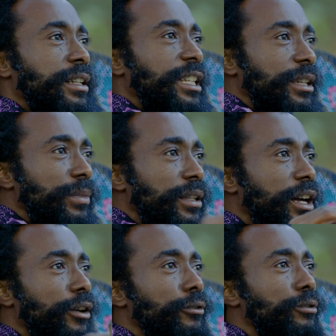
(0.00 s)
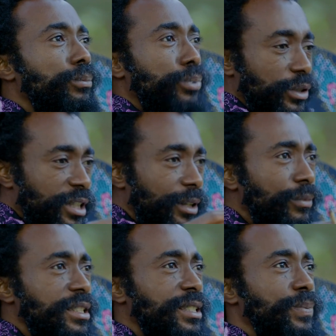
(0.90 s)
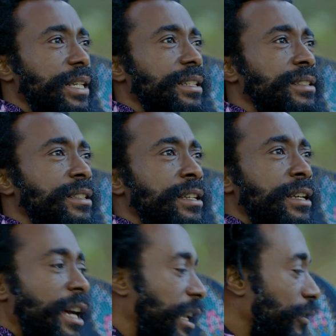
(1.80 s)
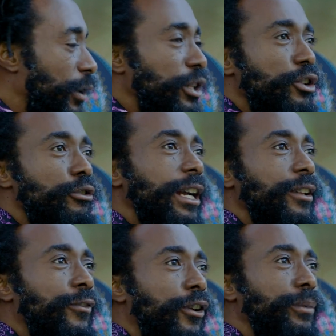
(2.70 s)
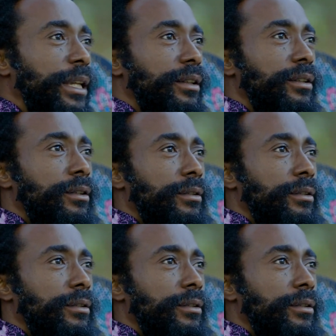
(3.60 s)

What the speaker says: keep me in that room, protect my space, and when you're ready for me,